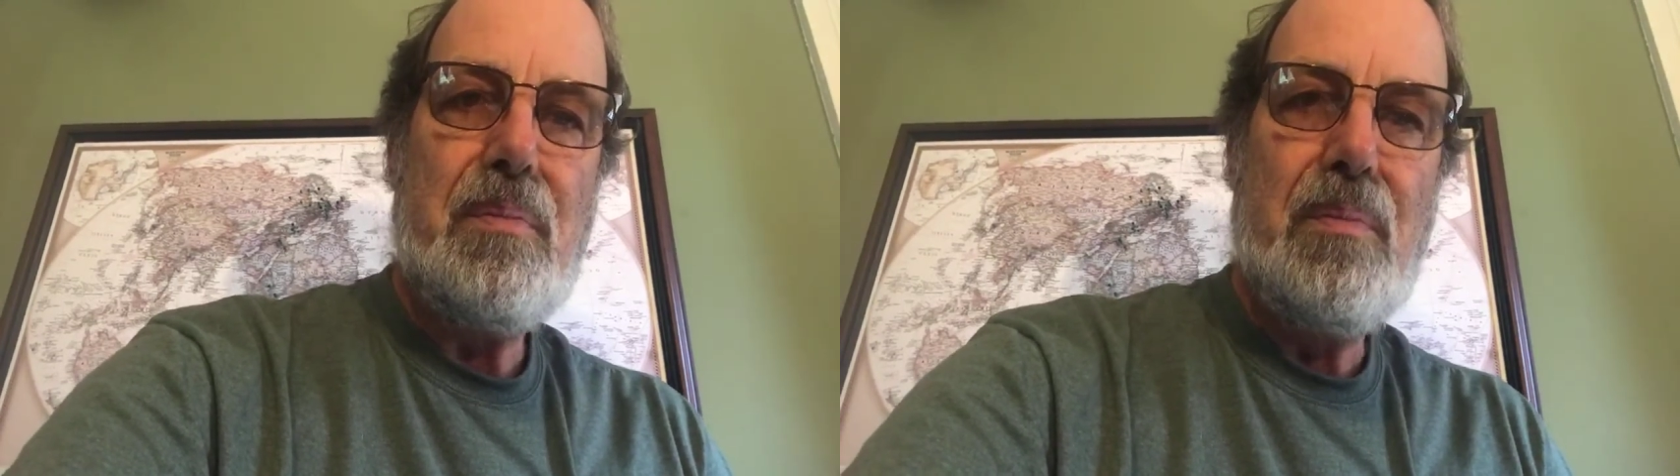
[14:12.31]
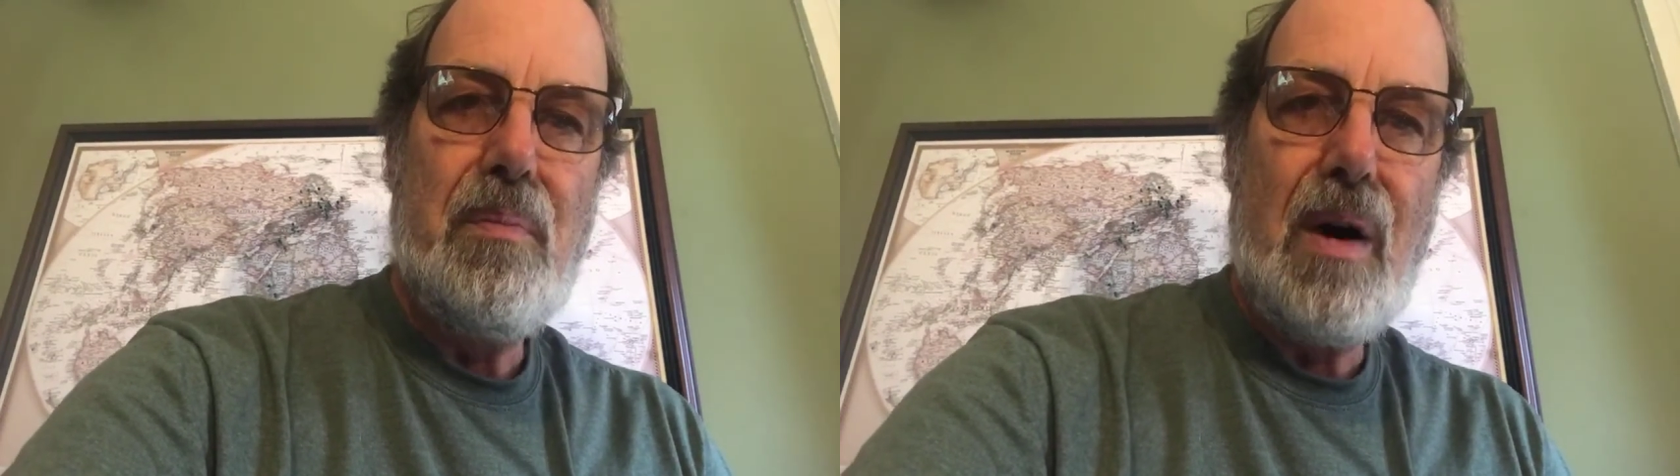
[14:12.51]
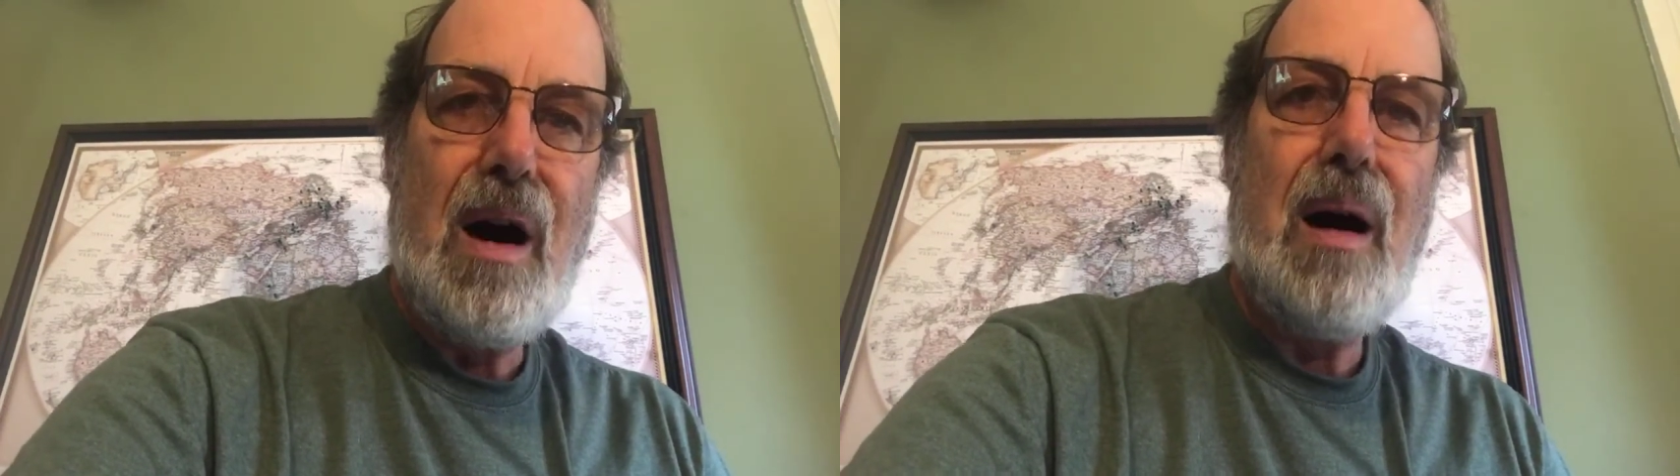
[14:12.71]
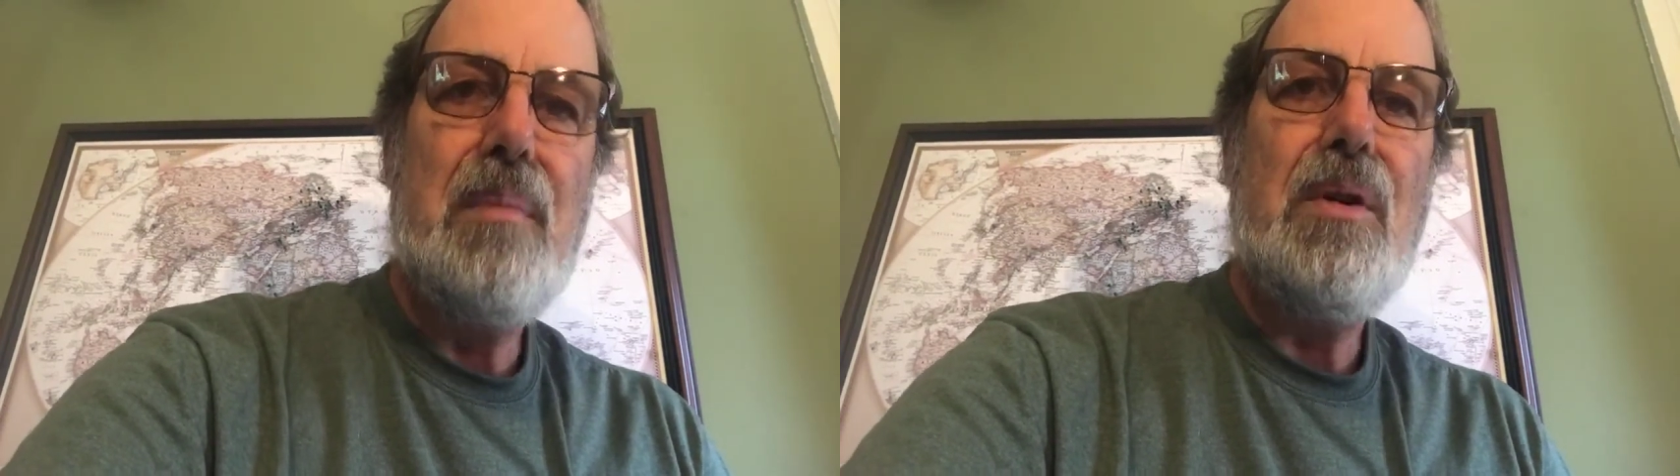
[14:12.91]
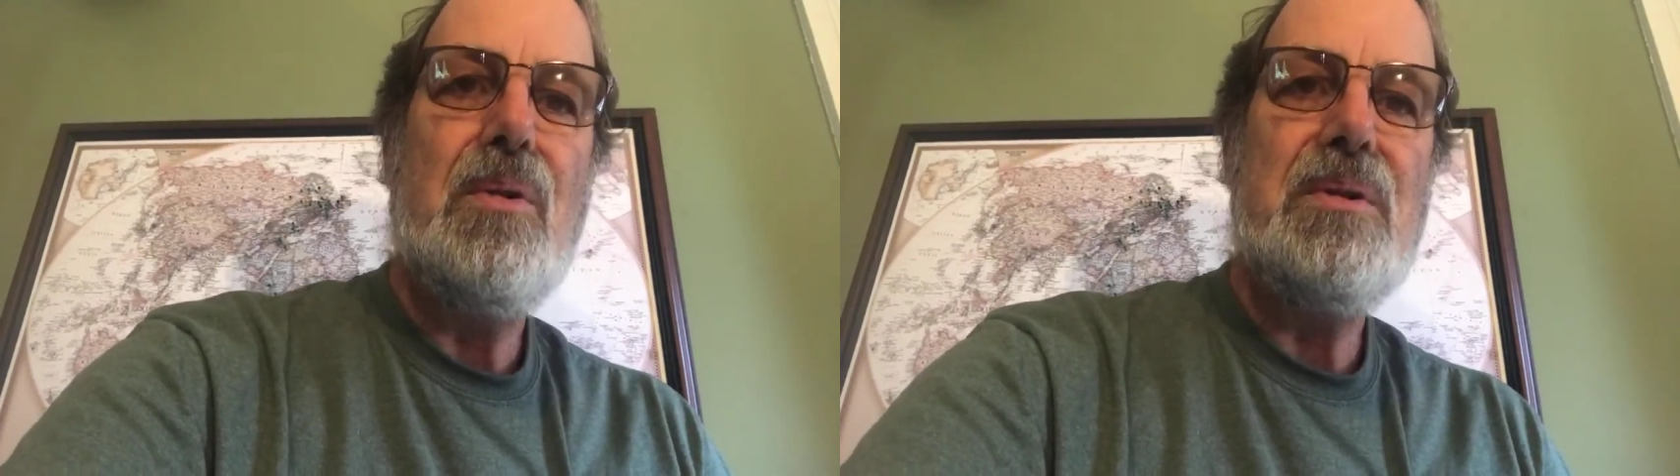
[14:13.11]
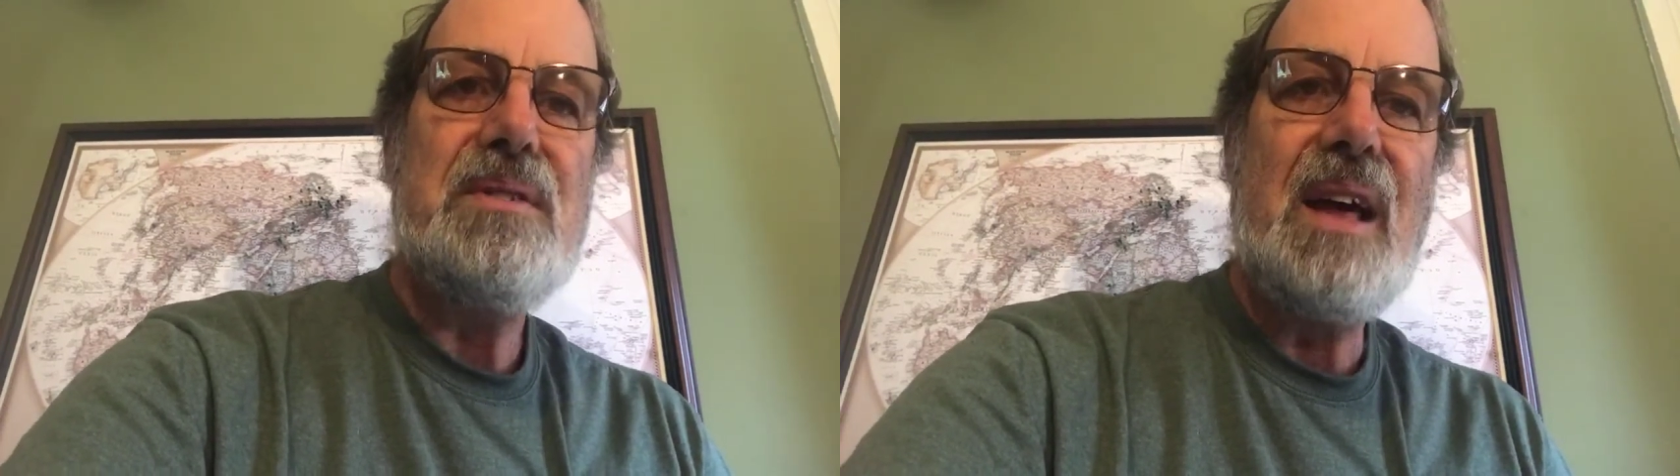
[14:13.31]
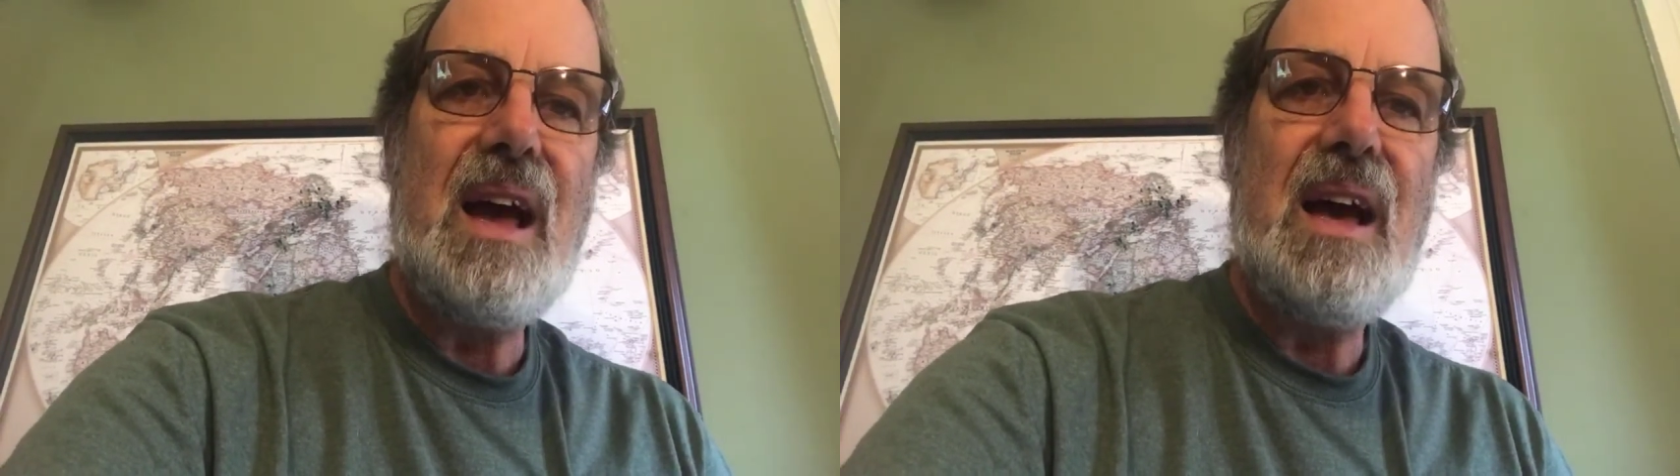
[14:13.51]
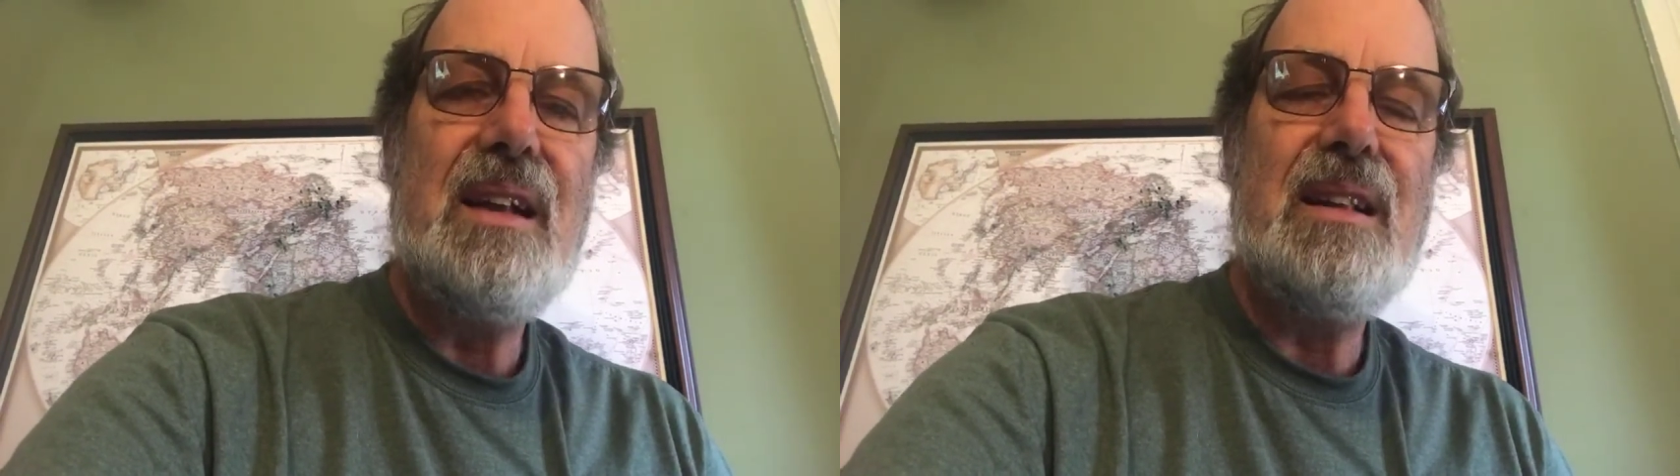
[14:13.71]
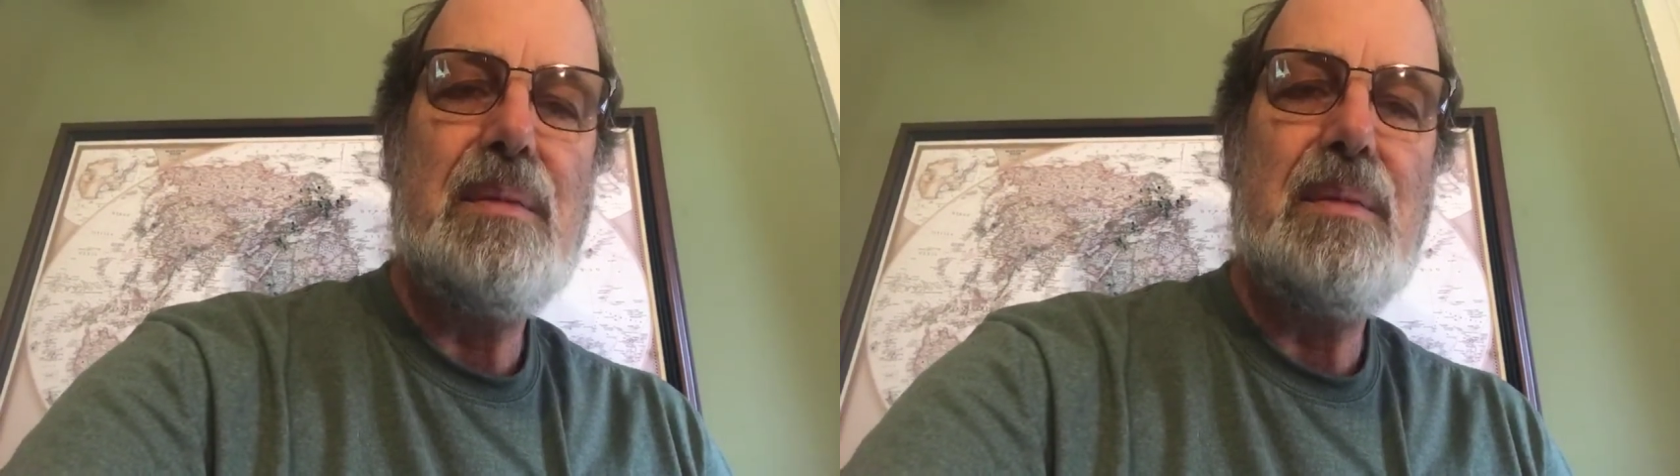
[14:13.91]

mom or dad,